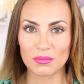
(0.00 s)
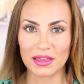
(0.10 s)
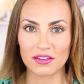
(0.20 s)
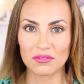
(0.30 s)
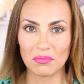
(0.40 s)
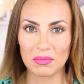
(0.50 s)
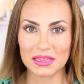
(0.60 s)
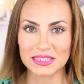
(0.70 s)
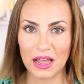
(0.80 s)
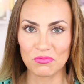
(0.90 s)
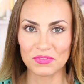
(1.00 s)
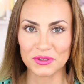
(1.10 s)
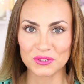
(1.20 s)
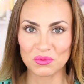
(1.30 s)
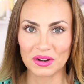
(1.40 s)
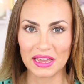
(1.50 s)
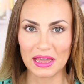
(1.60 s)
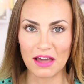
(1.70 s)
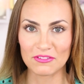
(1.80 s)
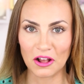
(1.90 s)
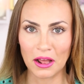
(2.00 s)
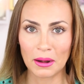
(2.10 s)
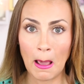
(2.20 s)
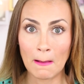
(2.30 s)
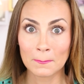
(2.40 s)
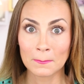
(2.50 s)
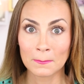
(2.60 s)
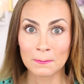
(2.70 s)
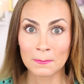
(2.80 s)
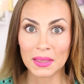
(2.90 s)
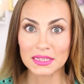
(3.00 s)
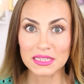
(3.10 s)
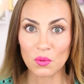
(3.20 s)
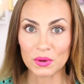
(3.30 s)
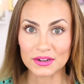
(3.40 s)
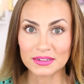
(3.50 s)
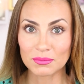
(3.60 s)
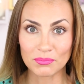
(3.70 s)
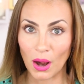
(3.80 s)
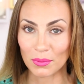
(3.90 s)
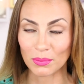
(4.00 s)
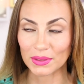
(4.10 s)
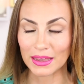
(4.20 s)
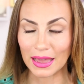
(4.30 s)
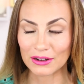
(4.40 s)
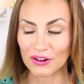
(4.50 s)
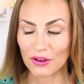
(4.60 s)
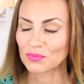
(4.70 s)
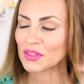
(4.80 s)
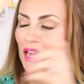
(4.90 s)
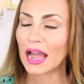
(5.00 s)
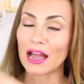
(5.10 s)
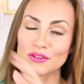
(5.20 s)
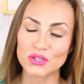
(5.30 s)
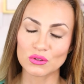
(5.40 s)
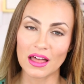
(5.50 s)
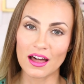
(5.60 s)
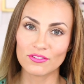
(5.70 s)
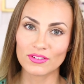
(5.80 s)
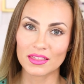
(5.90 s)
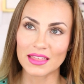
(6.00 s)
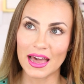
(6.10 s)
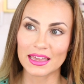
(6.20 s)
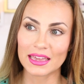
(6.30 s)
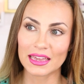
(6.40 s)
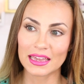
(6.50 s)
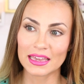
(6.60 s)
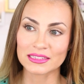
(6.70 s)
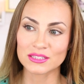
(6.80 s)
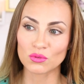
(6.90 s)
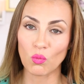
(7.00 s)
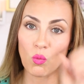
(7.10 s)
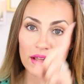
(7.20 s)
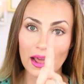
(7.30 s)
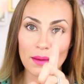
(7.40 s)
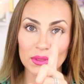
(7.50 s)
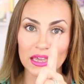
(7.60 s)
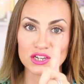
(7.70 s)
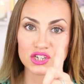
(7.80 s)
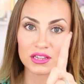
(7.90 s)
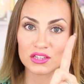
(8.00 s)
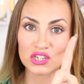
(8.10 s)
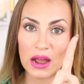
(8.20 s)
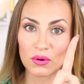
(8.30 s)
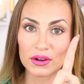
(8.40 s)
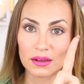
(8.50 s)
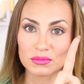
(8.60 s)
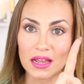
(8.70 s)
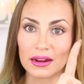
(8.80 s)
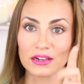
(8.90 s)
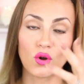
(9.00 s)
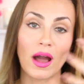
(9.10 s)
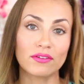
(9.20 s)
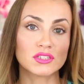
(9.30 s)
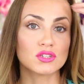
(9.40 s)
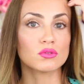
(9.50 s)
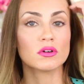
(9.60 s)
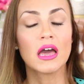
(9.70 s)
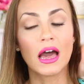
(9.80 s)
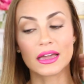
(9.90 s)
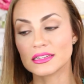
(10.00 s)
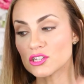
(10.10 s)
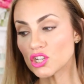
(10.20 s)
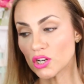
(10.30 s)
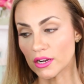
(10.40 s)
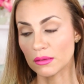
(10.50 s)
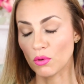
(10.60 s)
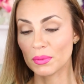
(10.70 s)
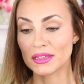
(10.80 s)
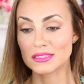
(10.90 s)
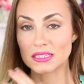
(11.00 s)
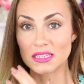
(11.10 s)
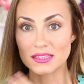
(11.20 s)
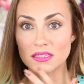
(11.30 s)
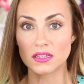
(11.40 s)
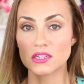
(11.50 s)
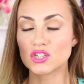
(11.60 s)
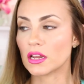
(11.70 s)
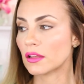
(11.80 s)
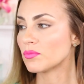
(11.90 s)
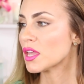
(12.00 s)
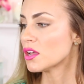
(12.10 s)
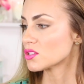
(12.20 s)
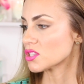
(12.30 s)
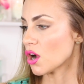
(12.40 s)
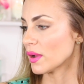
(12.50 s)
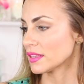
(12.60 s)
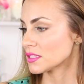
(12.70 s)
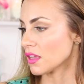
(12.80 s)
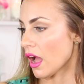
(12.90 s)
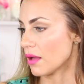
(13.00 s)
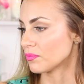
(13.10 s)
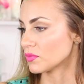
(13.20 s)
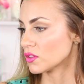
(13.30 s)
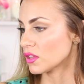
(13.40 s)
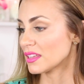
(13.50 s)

that my scalp feels when I have it on. Is that weird? Probably, I don't know. I also love that it's one application in the shower and I'm done. I don't have to do a conditioner anymore because this is conditioning. So it's no